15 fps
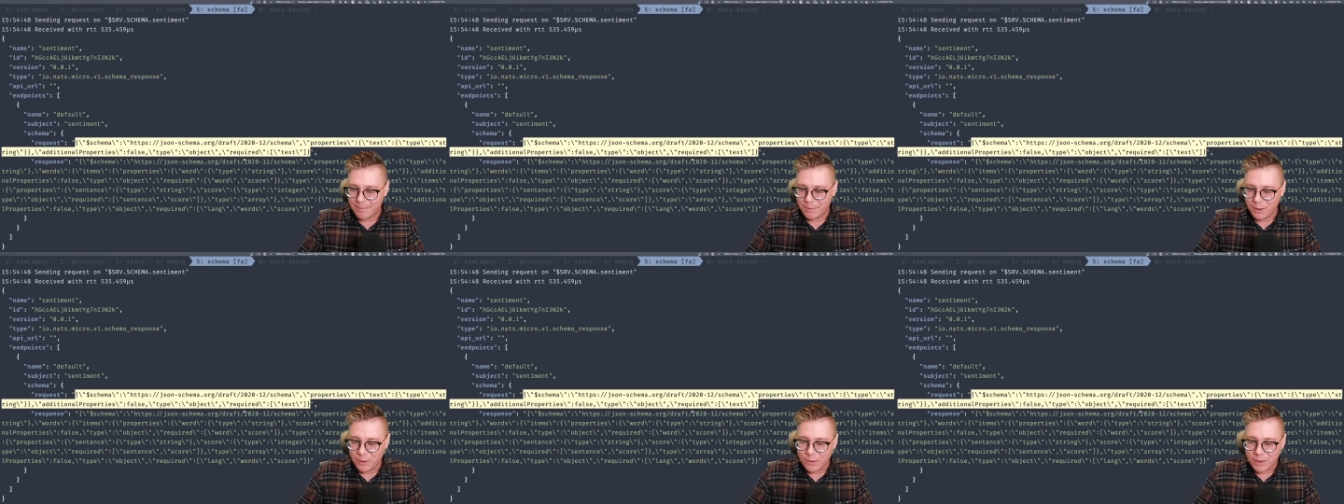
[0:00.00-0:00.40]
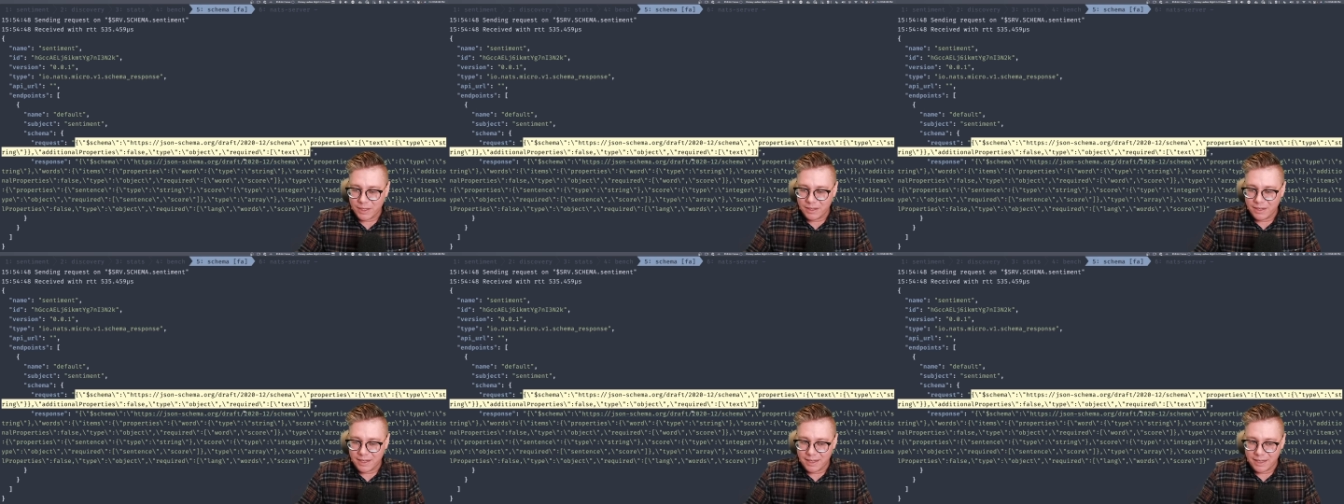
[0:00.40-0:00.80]
you
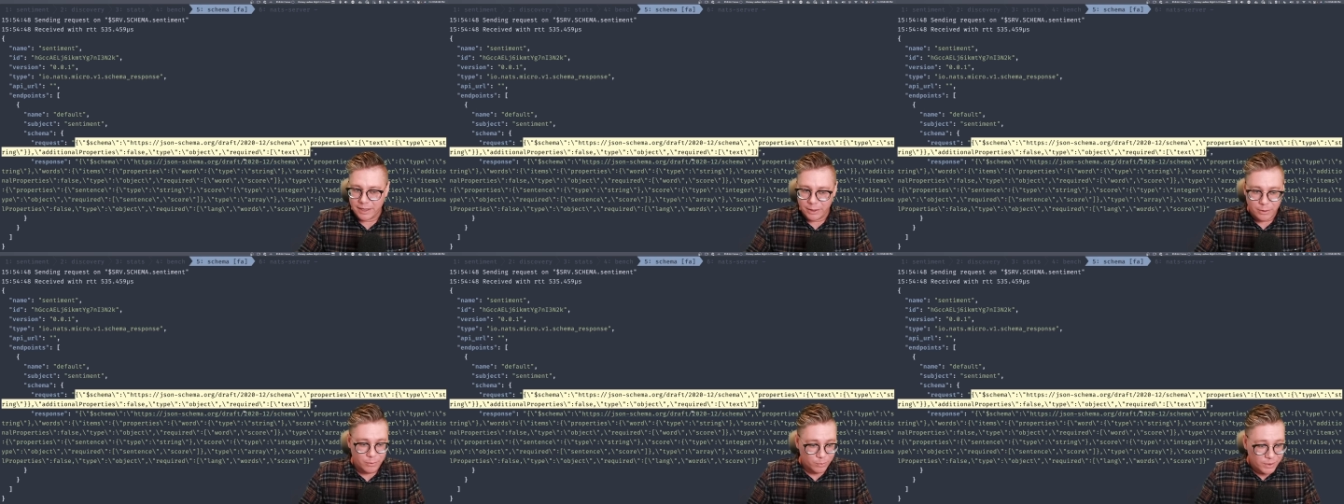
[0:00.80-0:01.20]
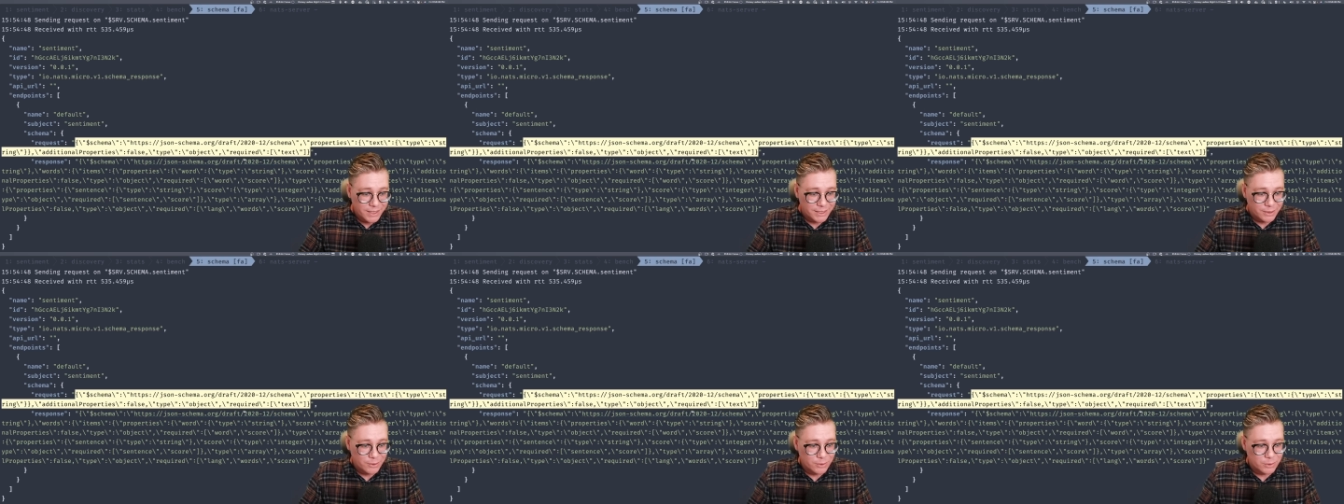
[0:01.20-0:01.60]
could
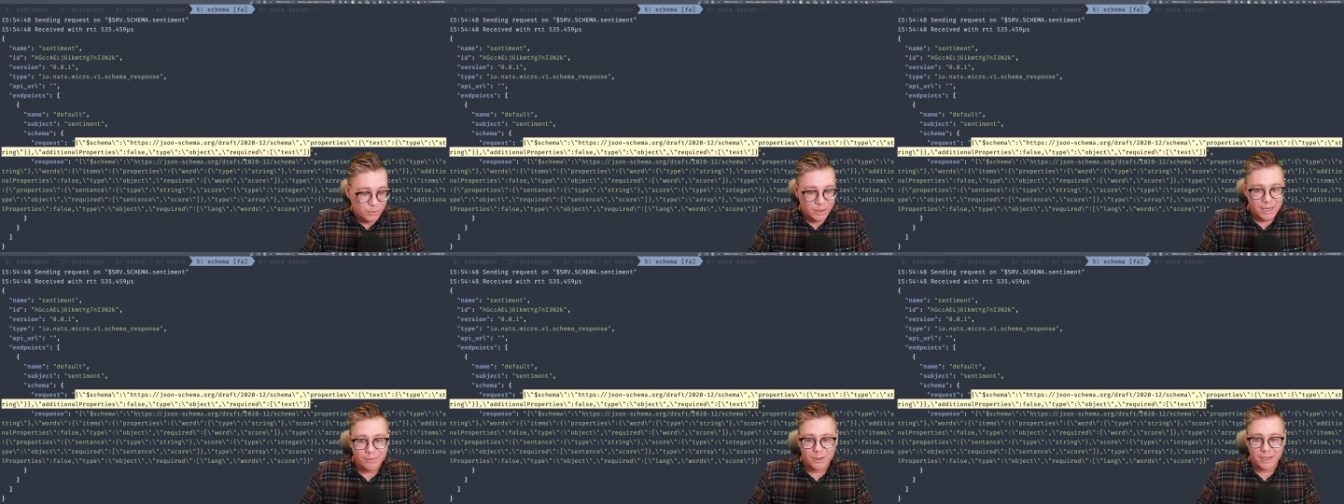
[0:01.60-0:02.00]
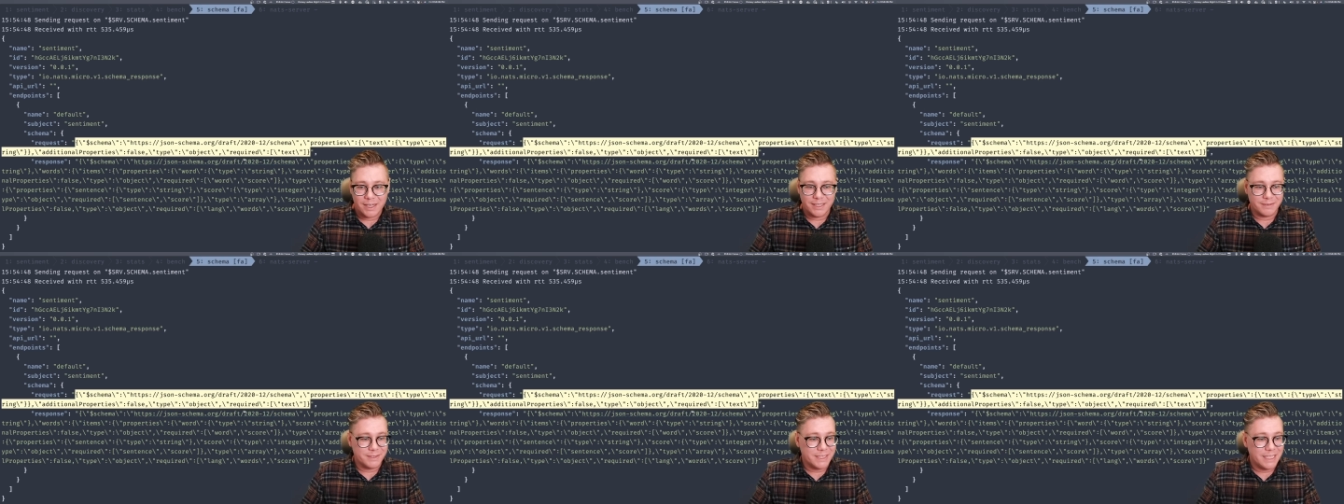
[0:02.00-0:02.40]
really use whatever
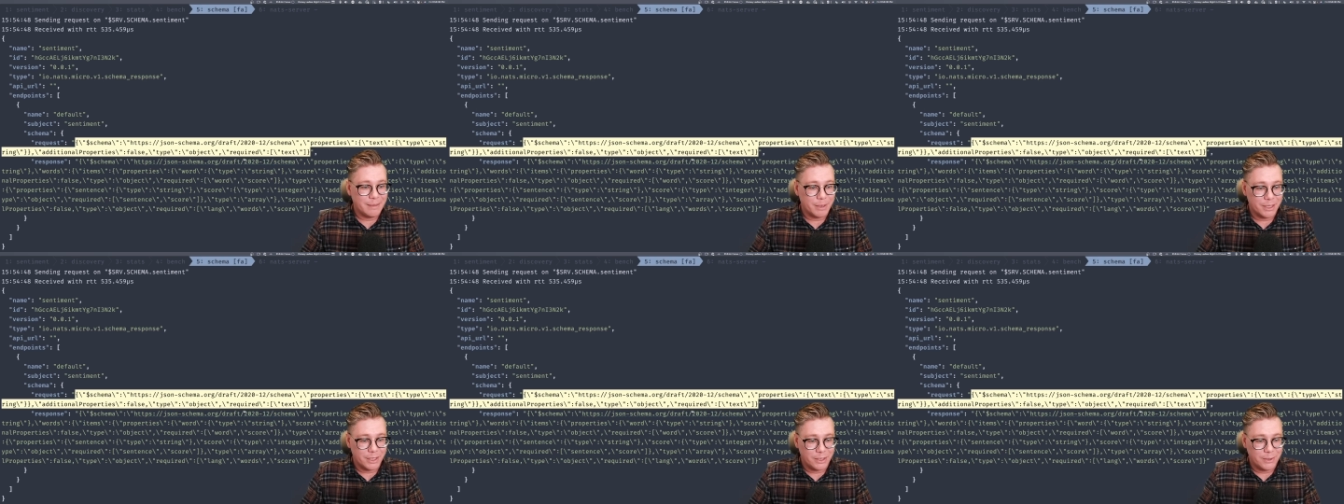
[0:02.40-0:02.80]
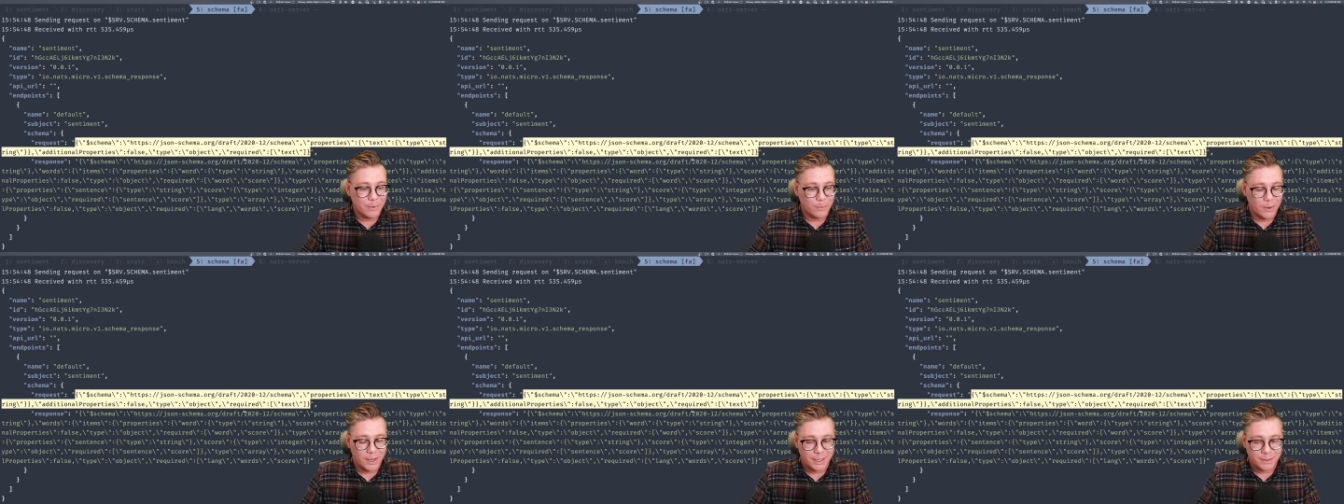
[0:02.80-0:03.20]
kind of schema that you
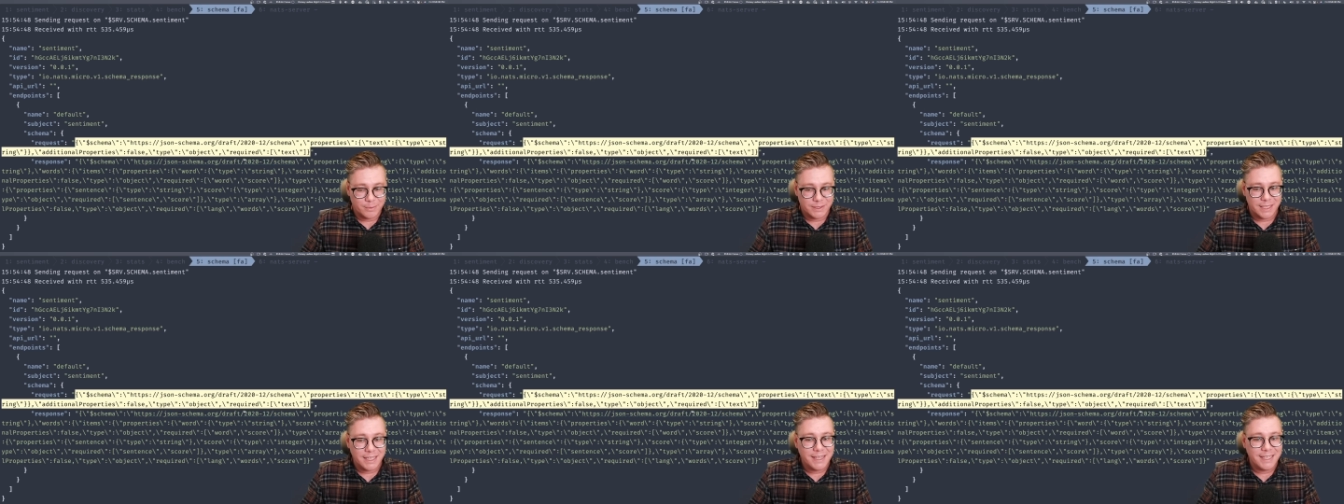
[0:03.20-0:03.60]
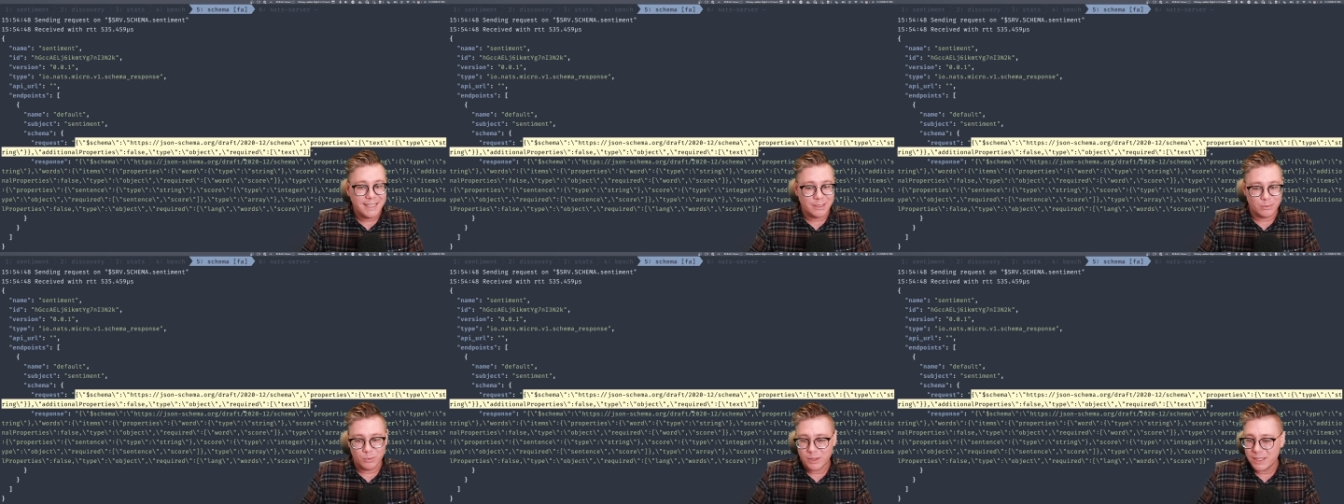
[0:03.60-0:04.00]
want, which I think
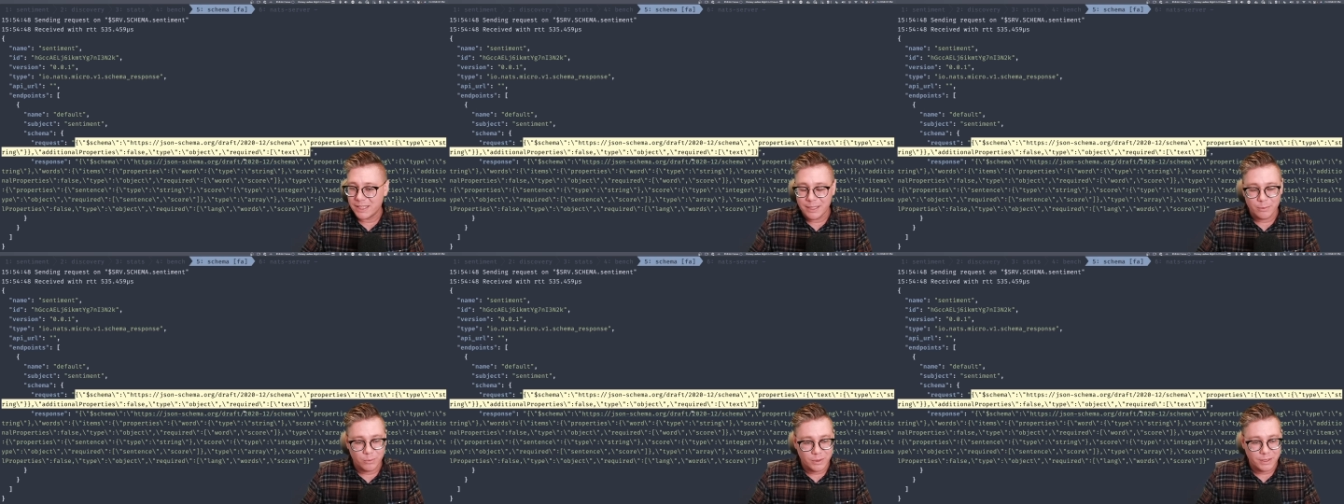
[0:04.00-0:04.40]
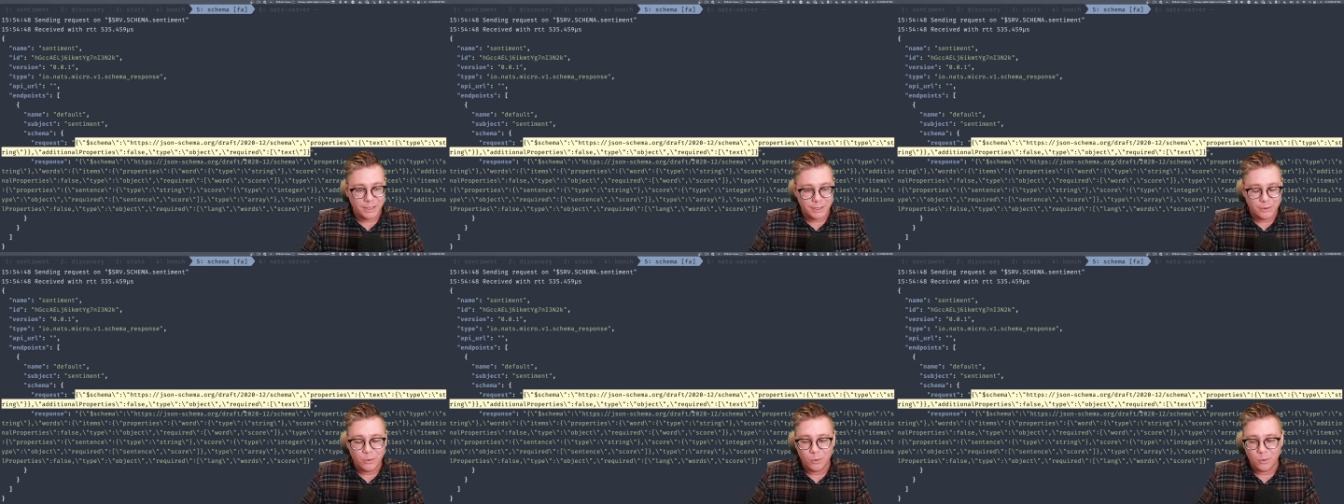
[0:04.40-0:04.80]
is really,
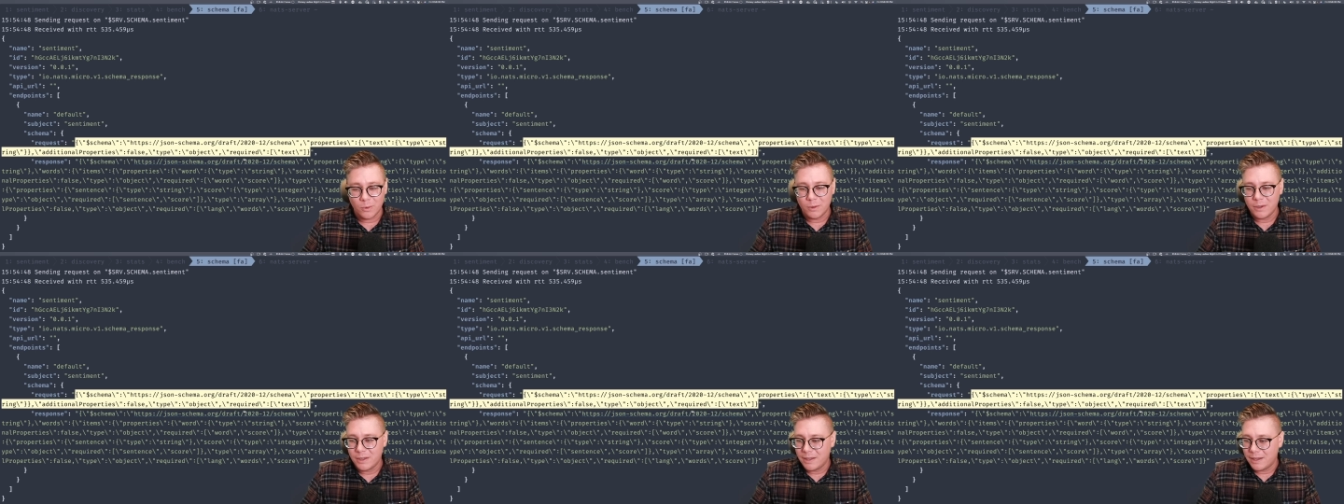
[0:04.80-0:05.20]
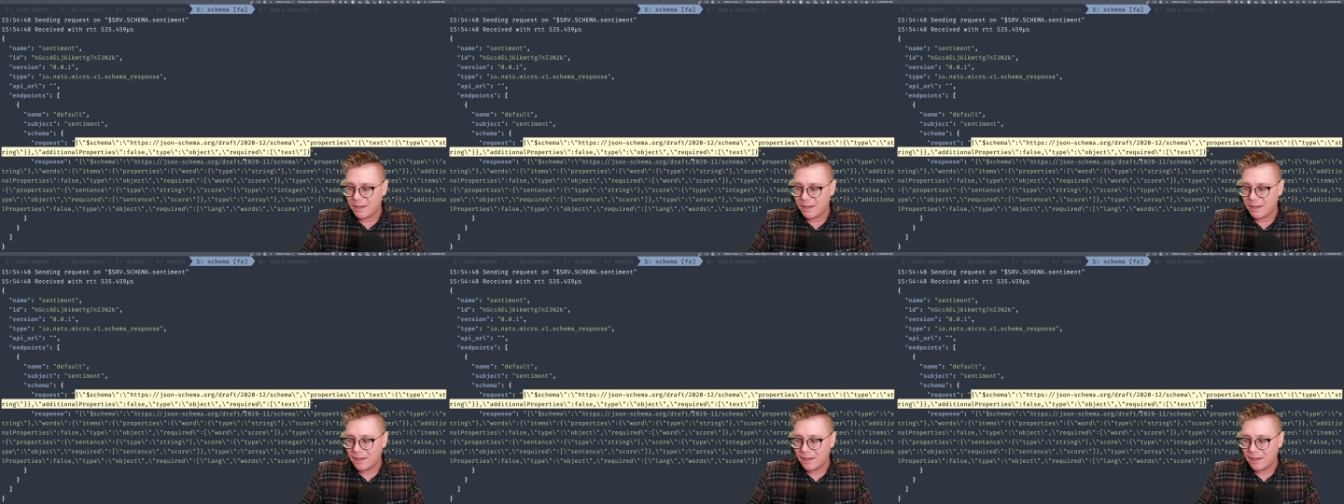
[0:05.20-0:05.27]
really cool.